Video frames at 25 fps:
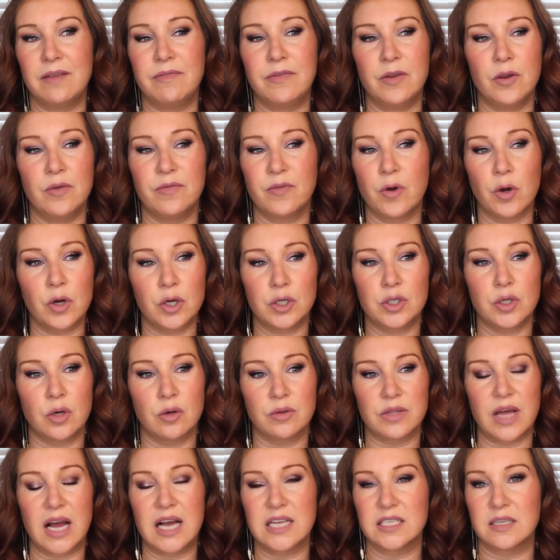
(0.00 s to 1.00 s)
if you've got a
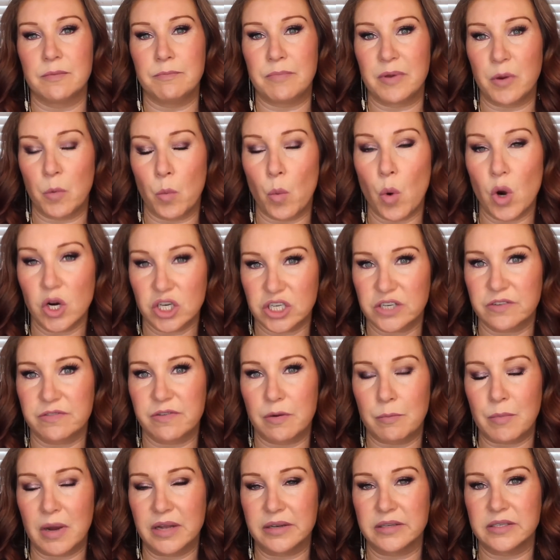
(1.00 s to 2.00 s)
dog that hasn't been washed
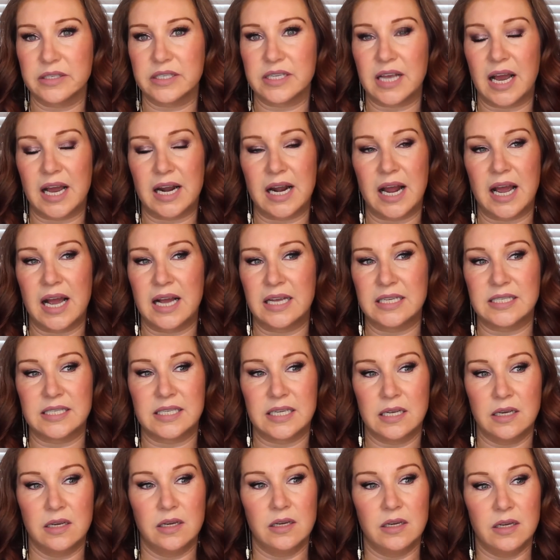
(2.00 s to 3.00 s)
for months and
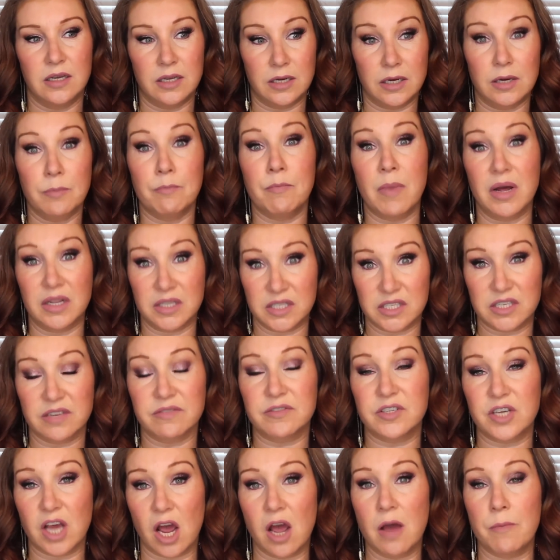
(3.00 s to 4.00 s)
has
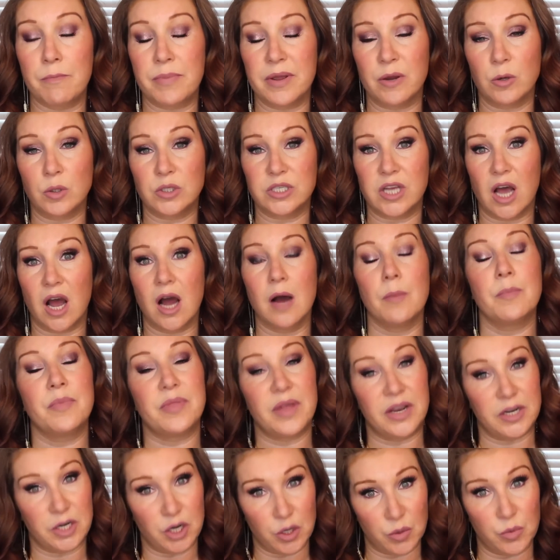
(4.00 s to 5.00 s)
months of dirt built
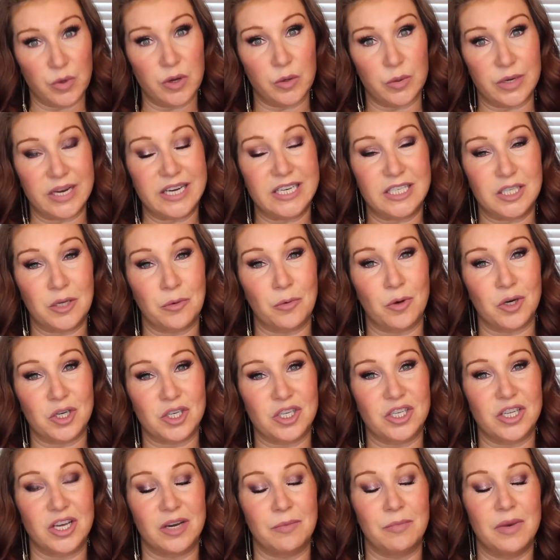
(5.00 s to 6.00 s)
up, then you will need to
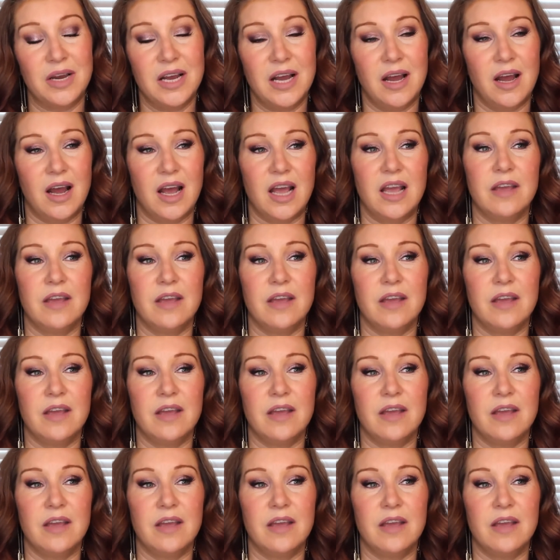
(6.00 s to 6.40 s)
wash them.